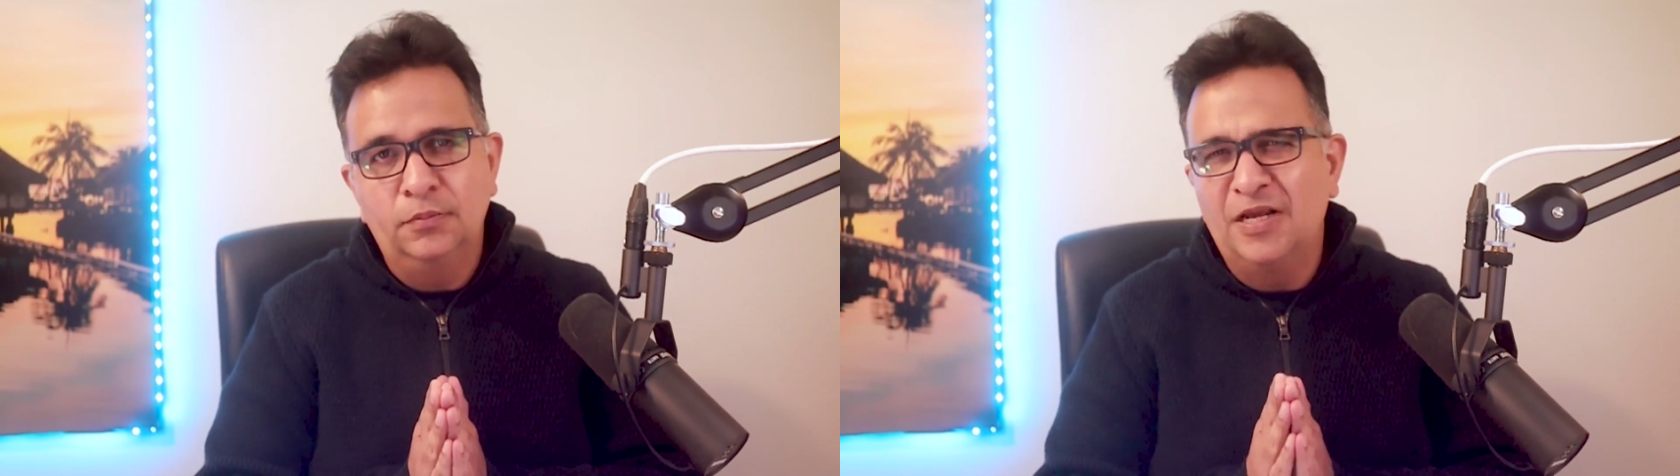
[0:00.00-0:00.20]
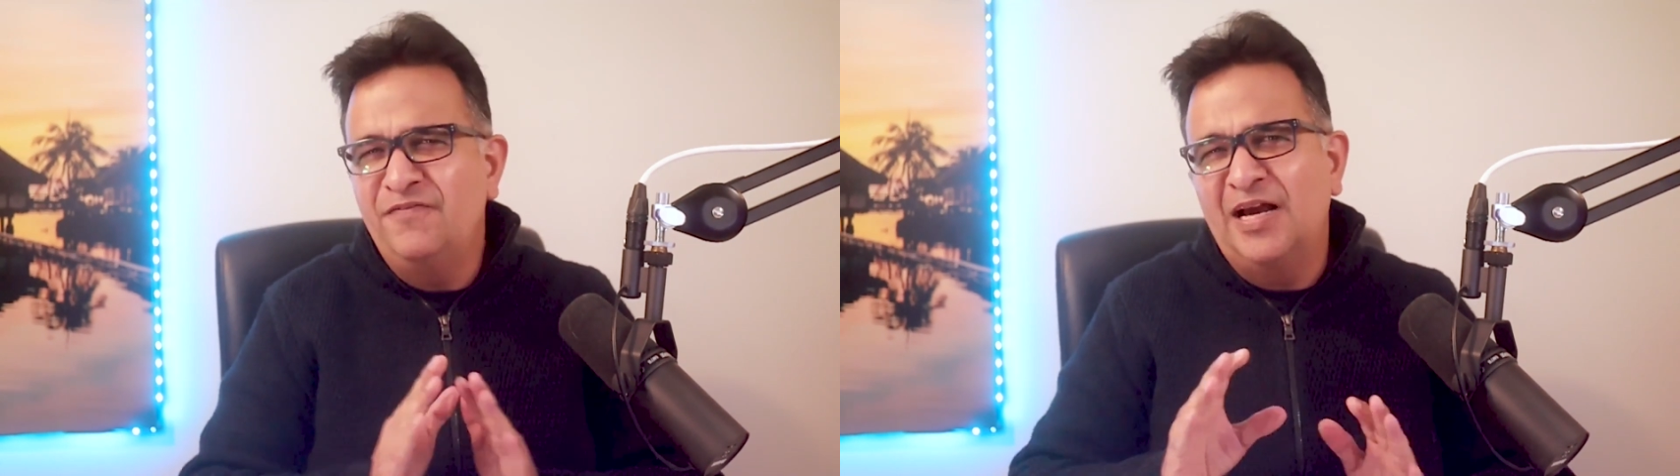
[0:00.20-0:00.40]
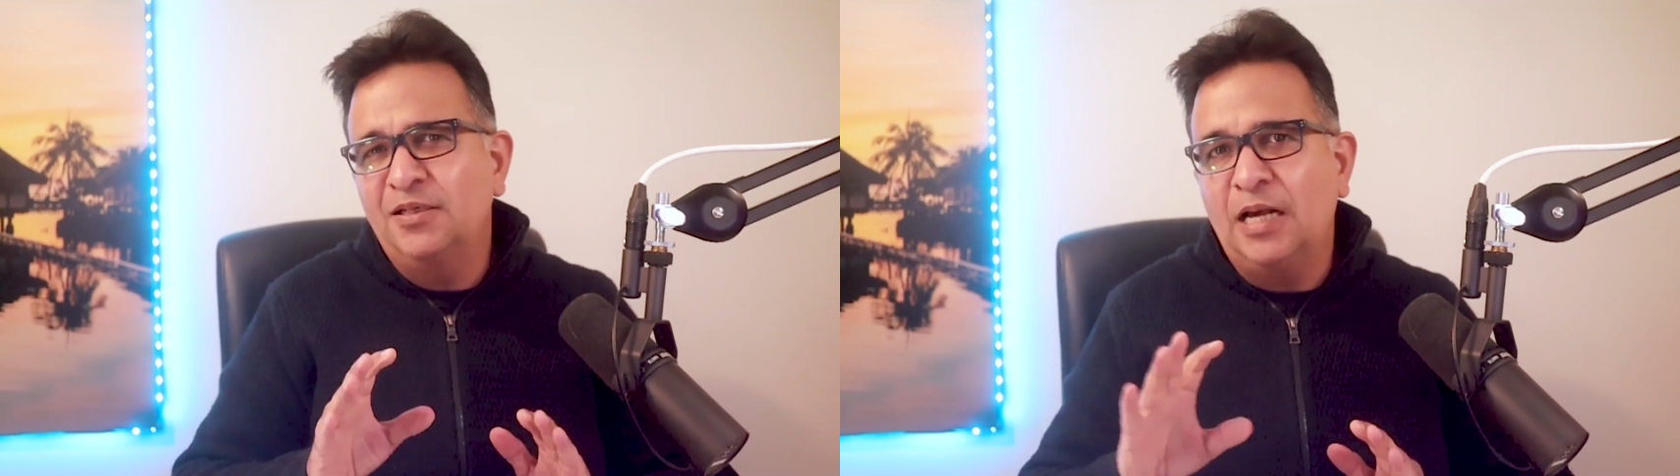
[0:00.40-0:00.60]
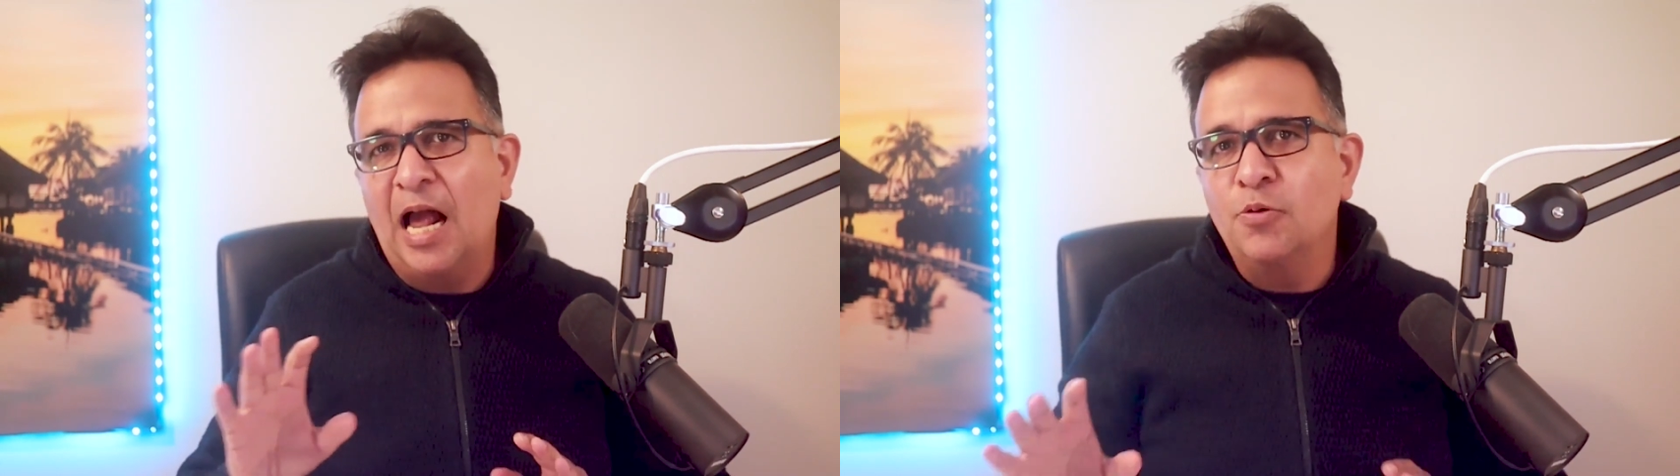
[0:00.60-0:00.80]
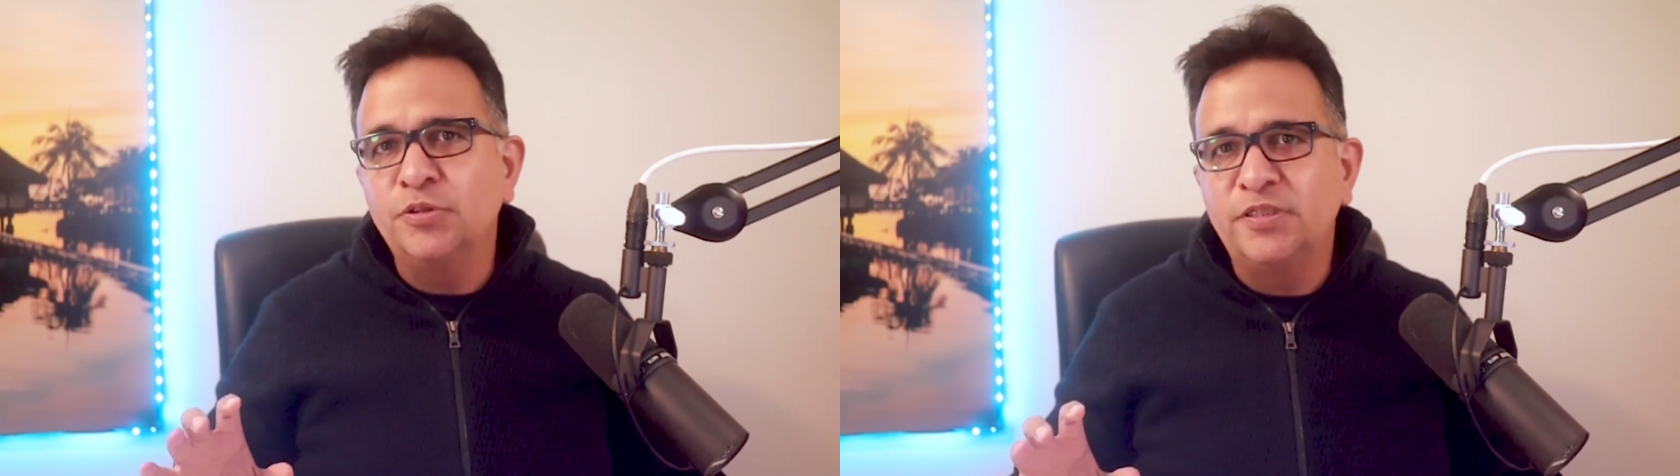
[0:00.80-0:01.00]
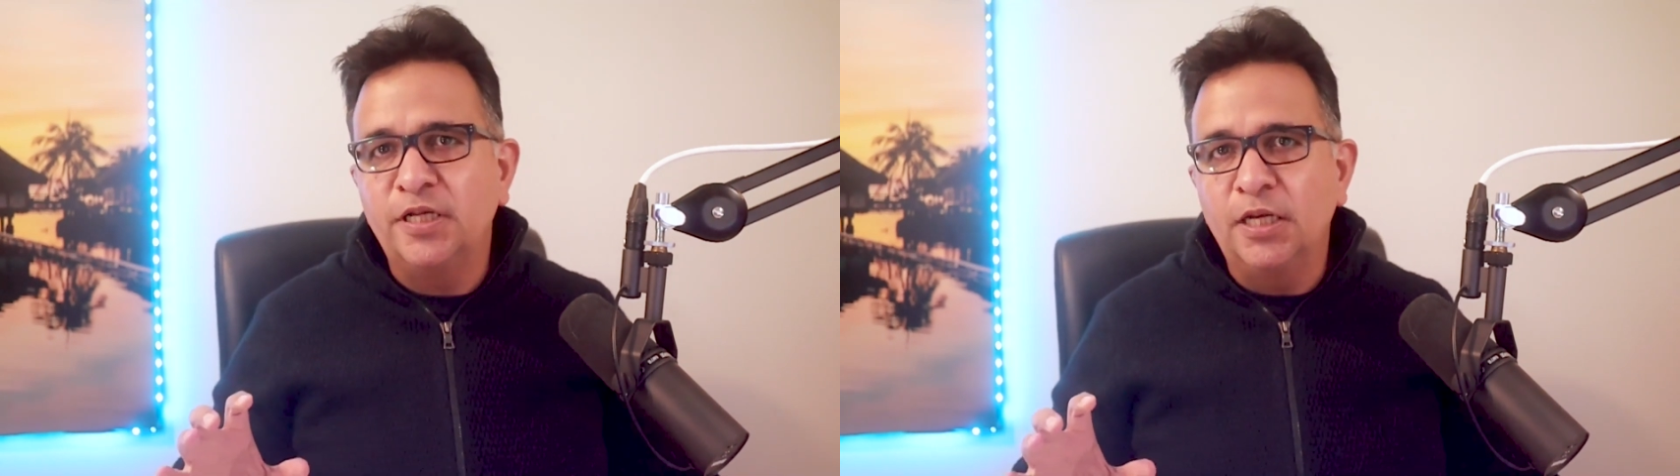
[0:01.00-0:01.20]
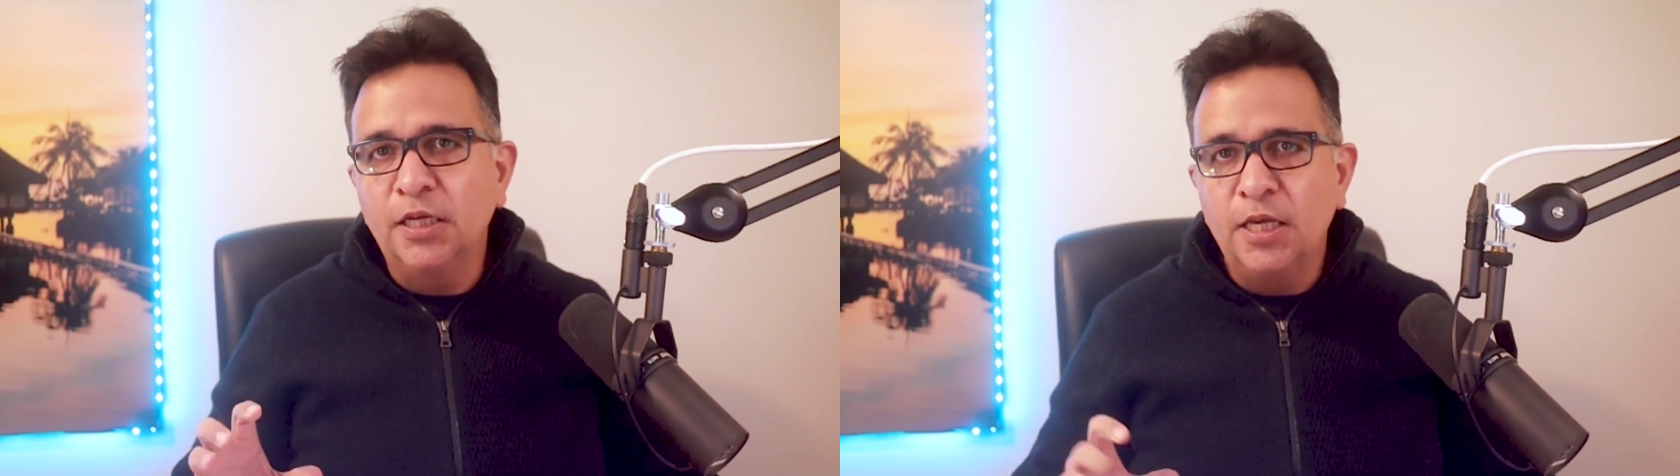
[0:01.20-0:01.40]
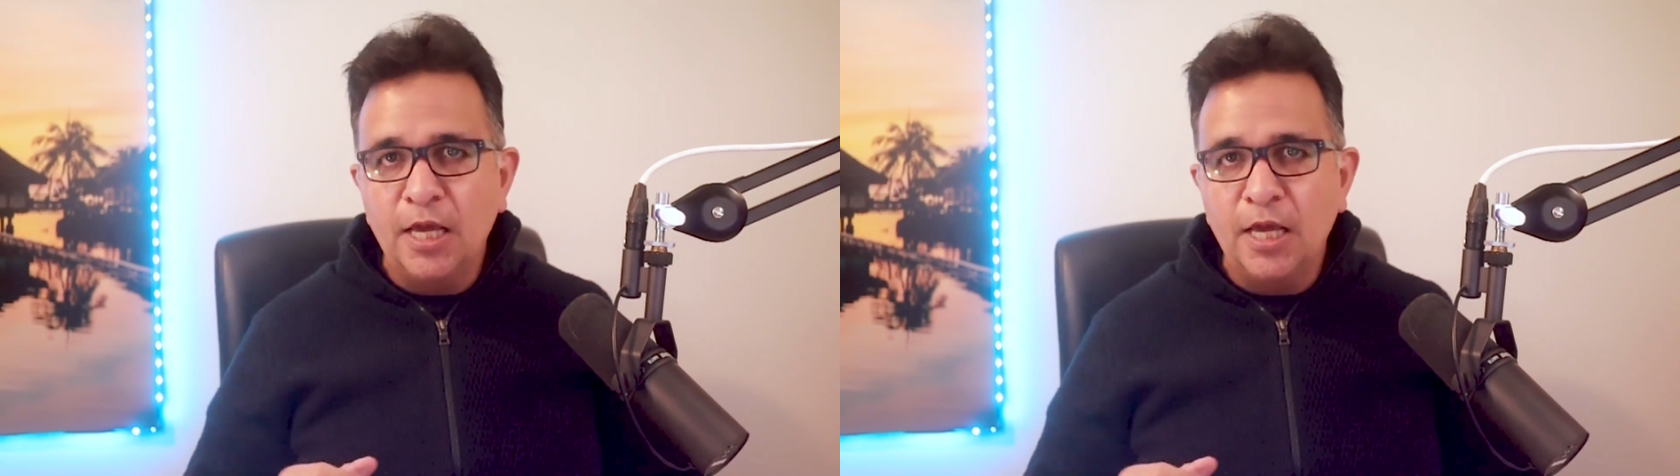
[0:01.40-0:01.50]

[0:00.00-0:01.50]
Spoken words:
In fact, I would say,